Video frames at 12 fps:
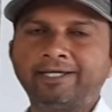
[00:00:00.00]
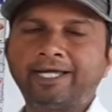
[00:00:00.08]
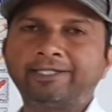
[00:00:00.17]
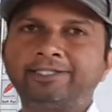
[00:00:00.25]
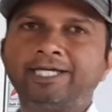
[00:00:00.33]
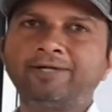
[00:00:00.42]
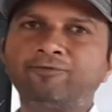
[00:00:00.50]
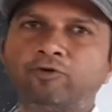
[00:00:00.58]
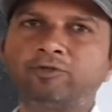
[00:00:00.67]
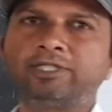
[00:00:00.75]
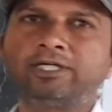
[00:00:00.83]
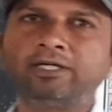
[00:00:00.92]
and
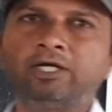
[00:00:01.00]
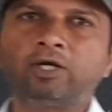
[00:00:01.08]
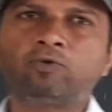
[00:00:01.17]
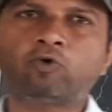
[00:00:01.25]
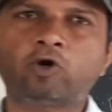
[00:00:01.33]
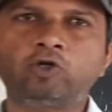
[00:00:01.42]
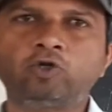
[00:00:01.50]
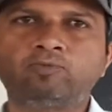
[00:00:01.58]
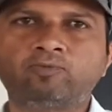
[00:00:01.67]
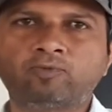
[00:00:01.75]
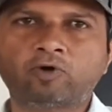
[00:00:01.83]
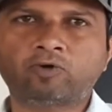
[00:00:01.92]
therefore the
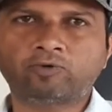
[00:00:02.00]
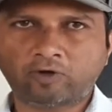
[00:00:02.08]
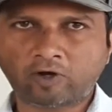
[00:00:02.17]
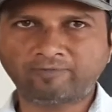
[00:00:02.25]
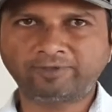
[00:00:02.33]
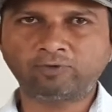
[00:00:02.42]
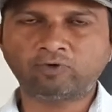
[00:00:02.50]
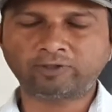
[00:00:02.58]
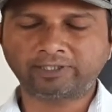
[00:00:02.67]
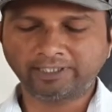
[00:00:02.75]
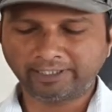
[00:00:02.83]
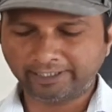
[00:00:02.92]
volume of the
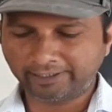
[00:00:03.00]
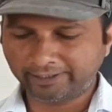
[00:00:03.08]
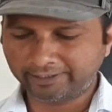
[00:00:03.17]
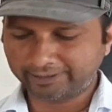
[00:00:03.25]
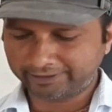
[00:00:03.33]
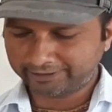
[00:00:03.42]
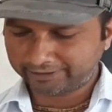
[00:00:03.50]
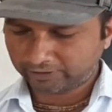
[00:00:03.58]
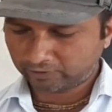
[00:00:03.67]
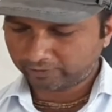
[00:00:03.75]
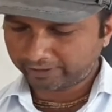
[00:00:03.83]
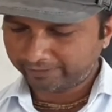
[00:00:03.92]
water increases.
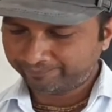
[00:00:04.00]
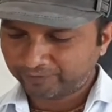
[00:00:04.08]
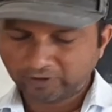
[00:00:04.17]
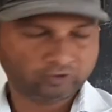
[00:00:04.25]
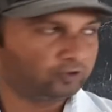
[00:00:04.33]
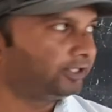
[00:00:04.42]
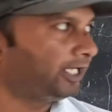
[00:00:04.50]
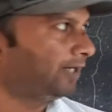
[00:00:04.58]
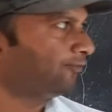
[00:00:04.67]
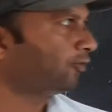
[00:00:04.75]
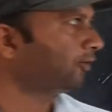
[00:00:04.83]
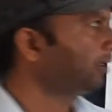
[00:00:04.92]
Okay, so therefore